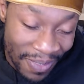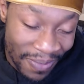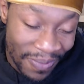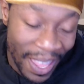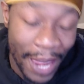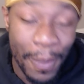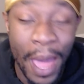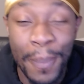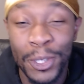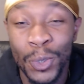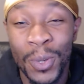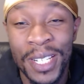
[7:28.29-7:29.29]
I am happy
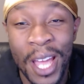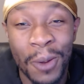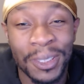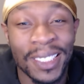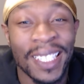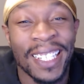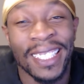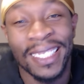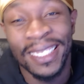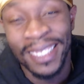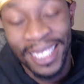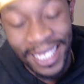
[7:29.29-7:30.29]
to announce
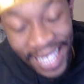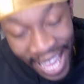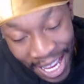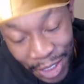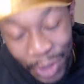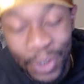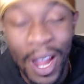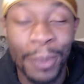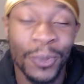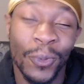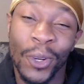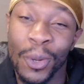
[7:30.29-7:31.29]
that it has
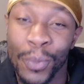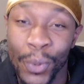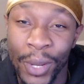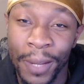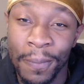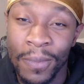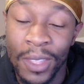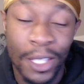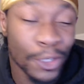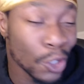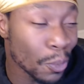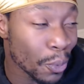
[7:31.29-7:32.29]
dropped for your boy.
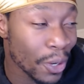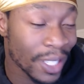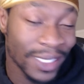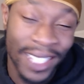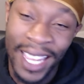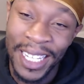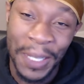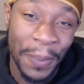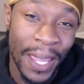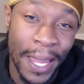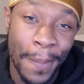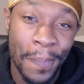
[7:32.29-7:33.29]
Super exciting,
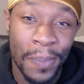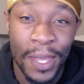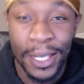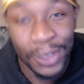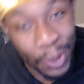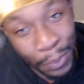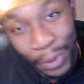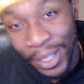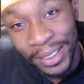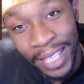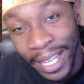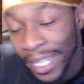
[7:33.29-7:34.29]
man. Super
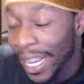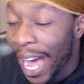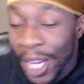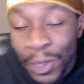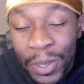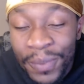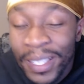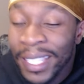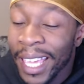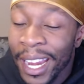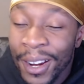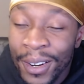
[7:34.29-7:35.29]
exciting. I don't even
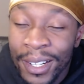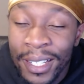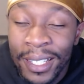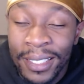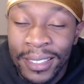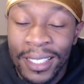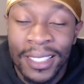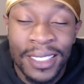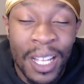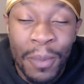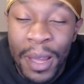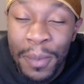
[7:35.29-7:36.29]
care that it's
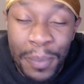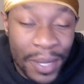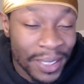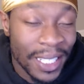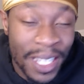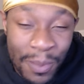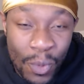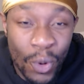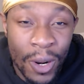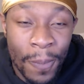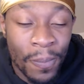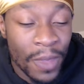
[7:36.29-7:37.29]
not my abyss
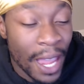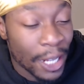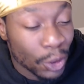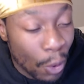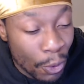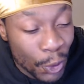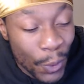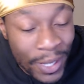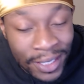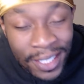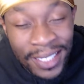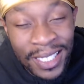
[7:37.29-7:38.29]
anymore. I told you,
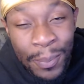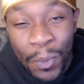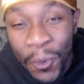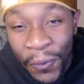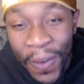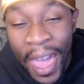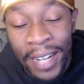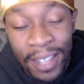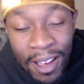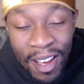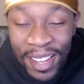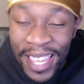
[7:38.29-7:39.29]
it's the simple fact.
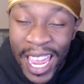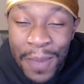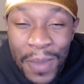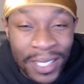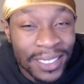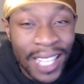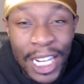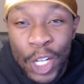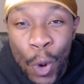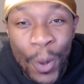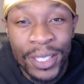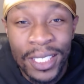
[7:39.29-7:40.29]
A game is not
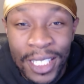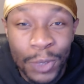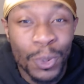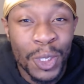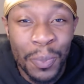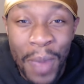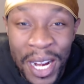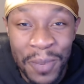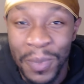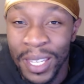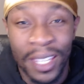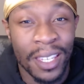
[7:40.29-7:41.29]
going to disrespect me.